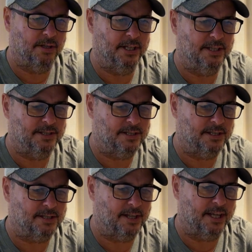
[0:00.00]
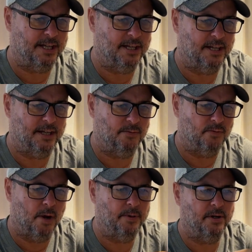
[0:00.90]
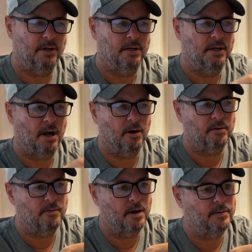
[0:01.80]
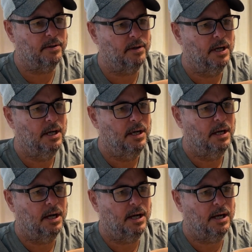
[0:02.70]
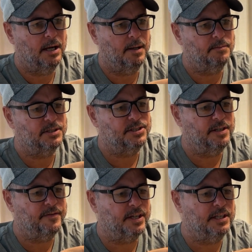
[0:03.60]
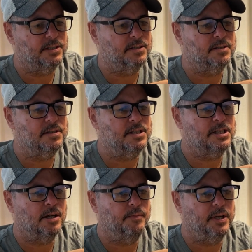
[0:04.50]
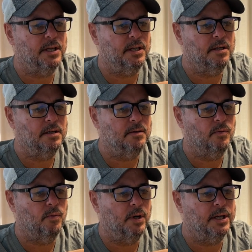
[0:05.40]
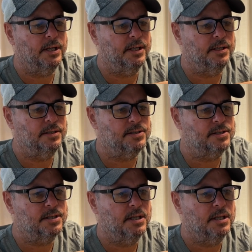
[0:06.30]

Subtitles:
is. It's like rubber, hard rubber. See if it can tell me what it is.